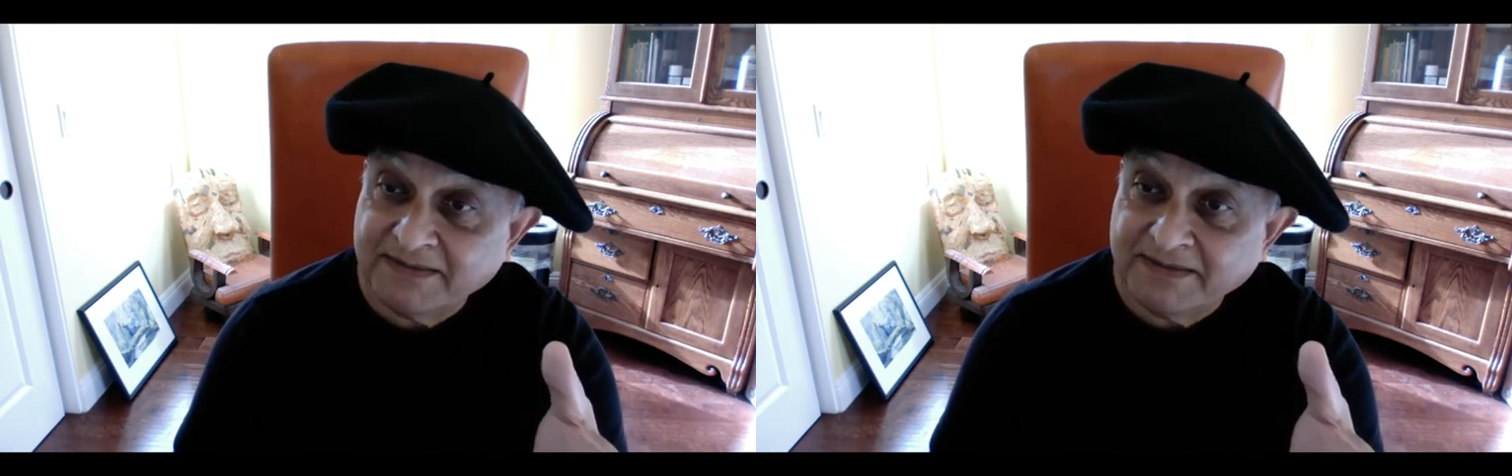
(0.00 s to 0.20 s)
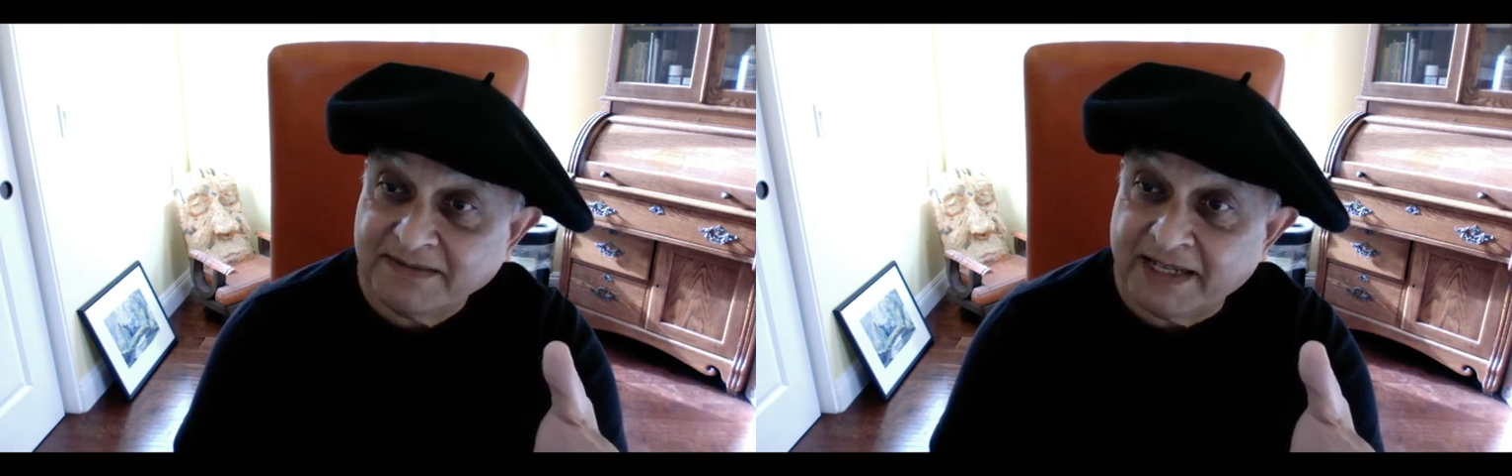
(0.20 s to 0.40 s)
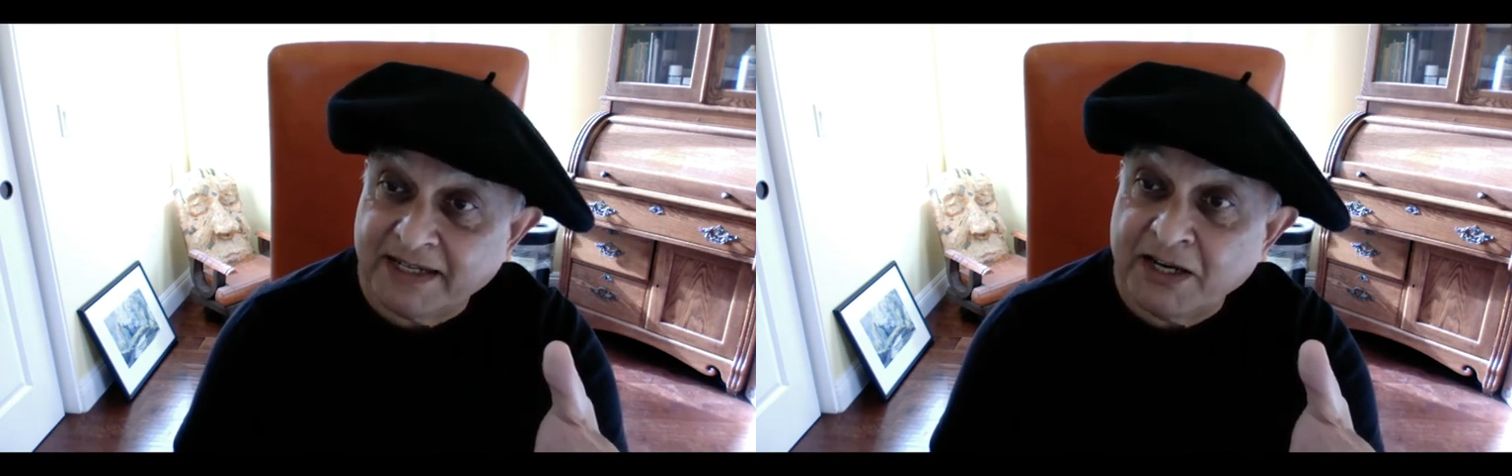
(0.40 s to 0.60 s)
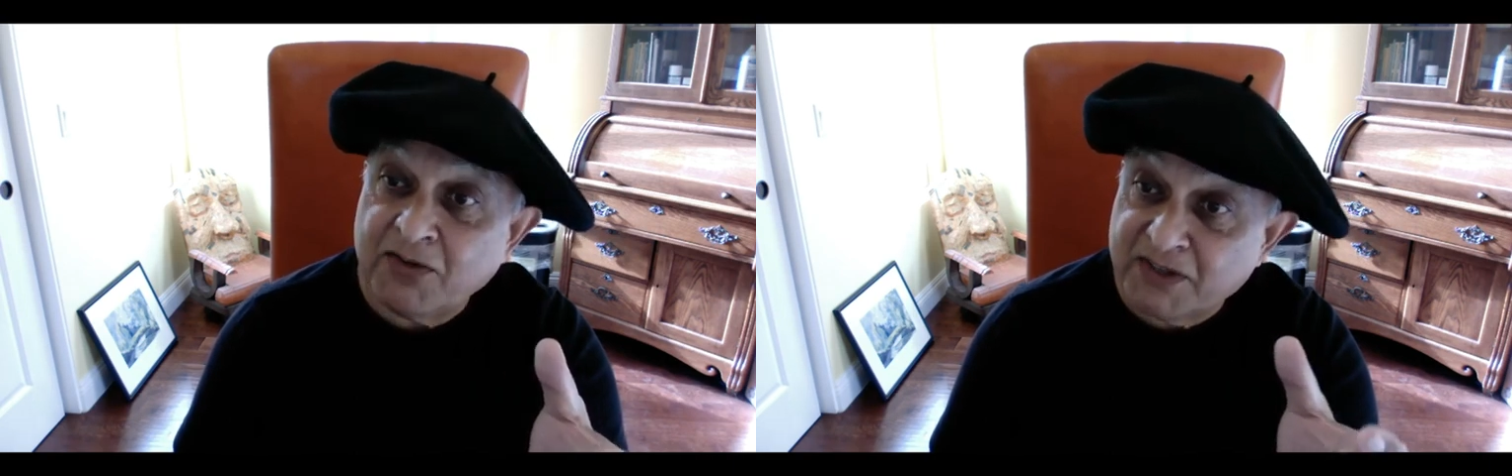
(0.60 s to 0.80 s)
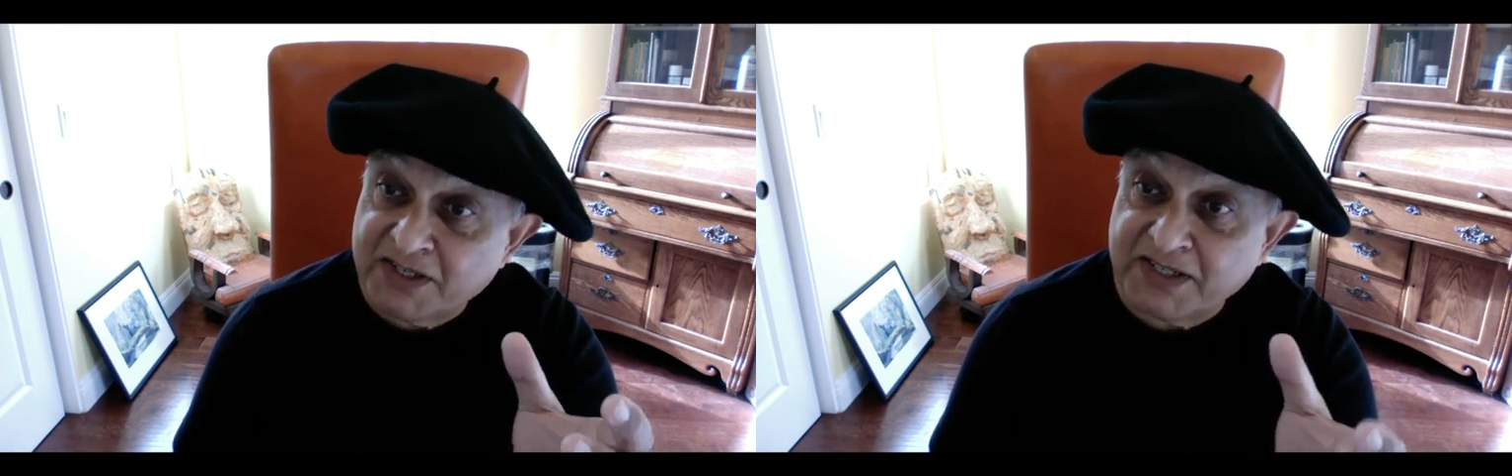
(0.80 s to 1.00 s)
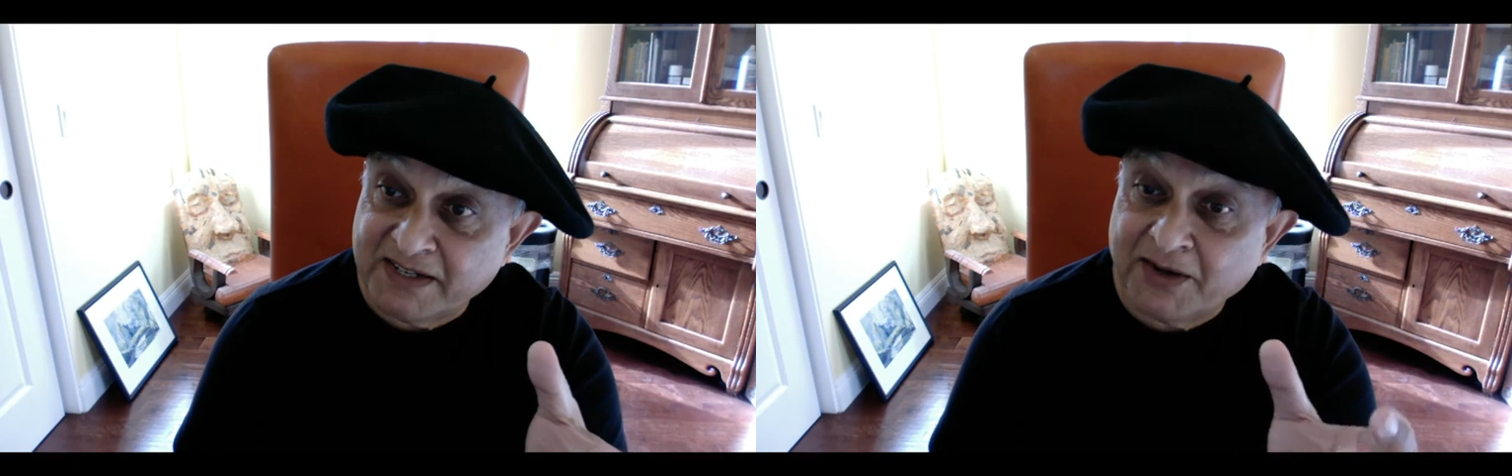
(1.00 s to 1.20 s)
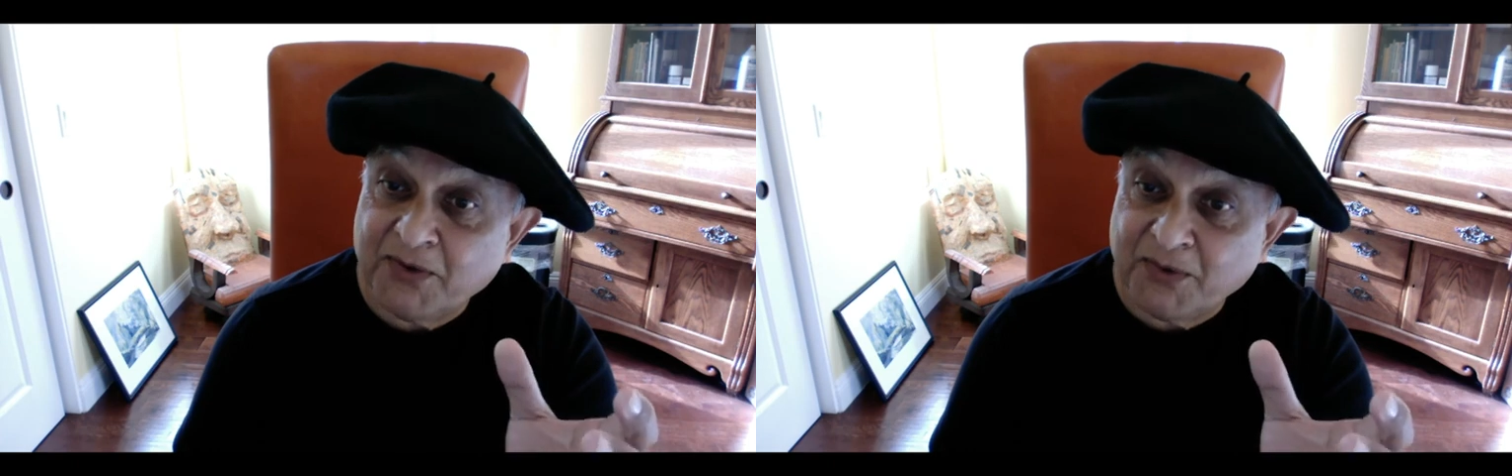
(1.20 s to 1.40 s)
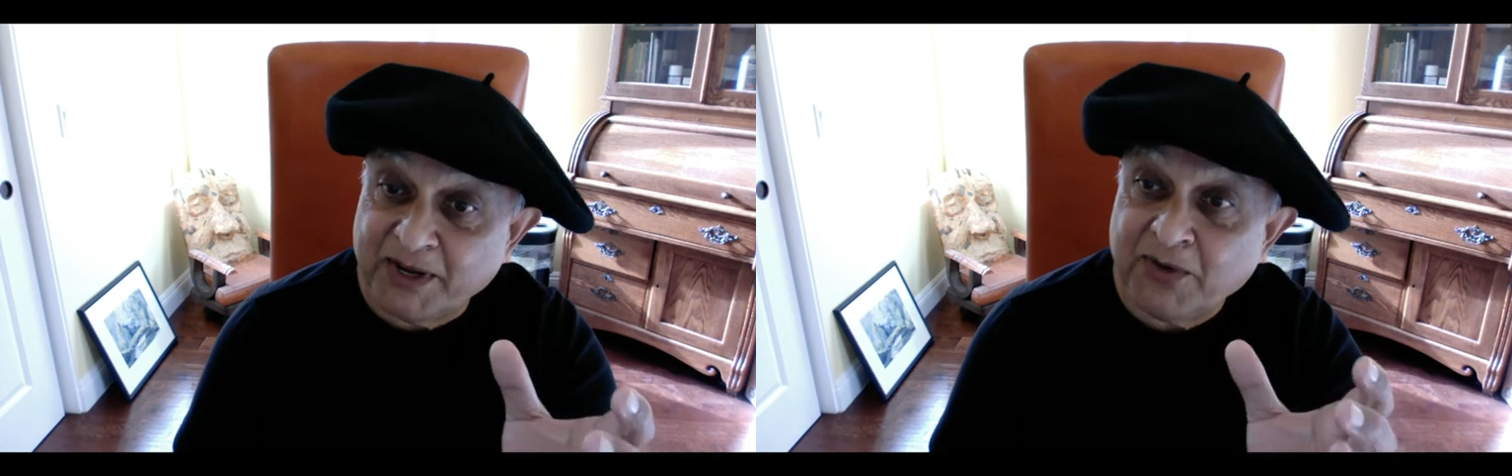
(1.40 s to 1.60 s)
And know that
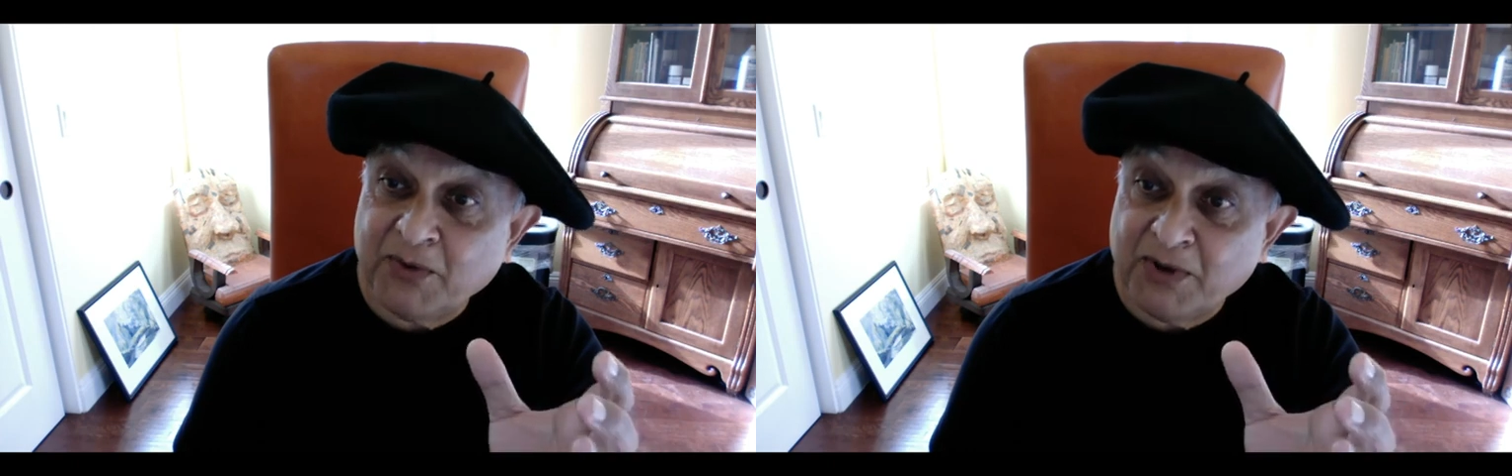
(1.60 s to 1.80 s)
we